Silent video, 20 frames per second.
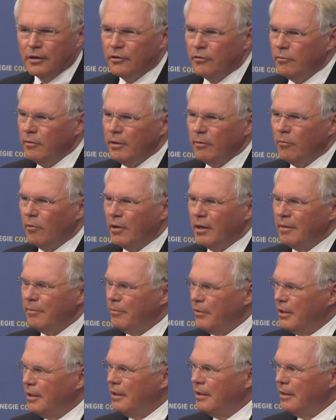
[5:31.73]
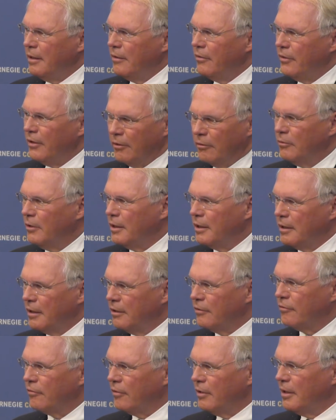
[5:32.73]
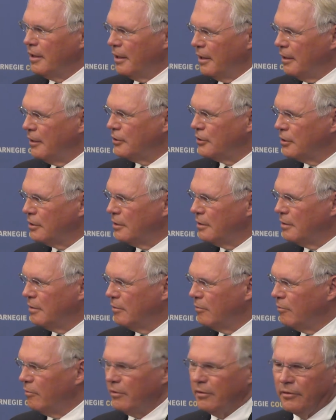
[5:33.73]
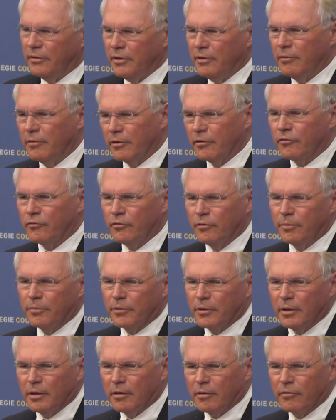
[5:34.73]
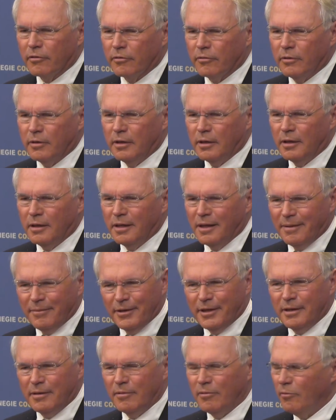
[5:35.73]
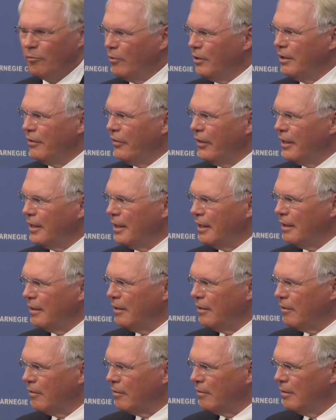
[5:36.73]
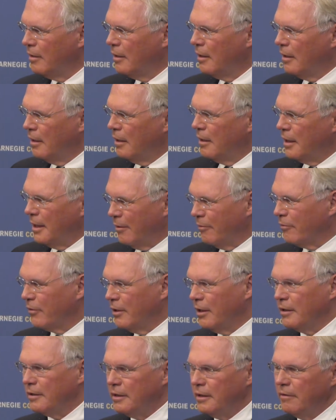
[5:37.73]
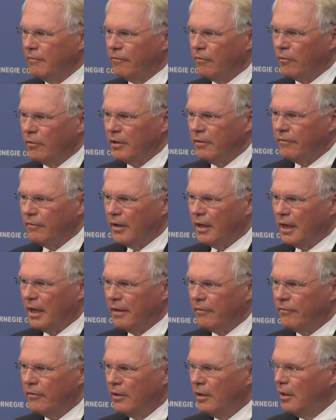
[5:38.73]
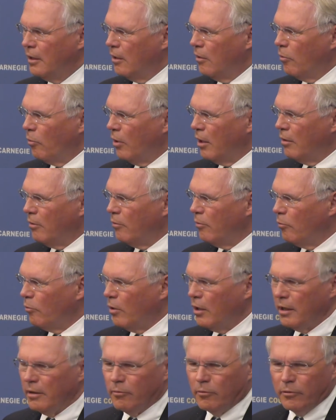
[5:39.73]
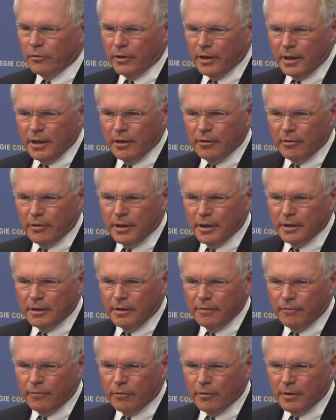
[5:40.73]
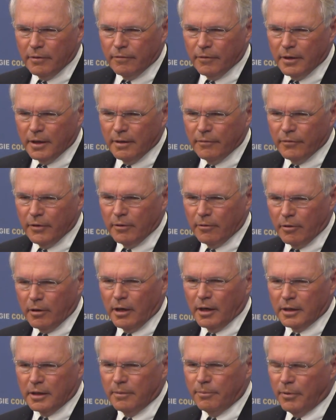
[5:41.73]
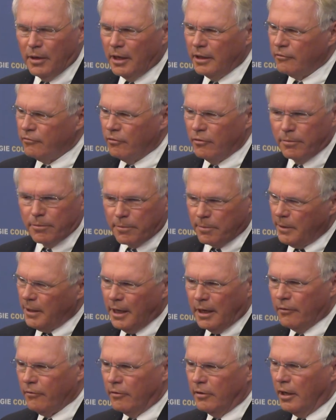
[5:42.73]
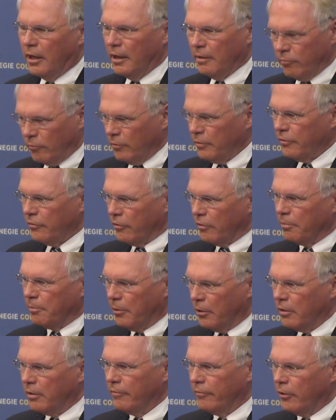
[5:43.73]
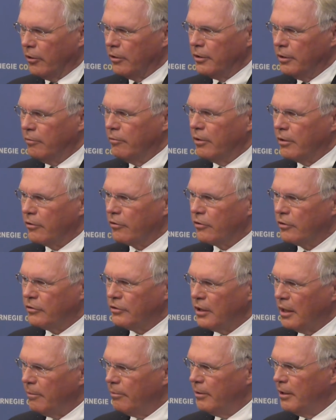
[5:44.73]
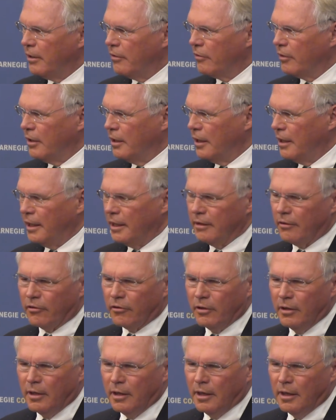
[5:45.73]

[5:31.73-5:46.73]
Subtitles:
do we want to be the only country in Asia with U.S. troops on our soil? I mean, when did they get here? That was 1945. Why were they here in 1945? They were occupying troops, but now they're not. It's just part of our U.S.-Japanese alliance.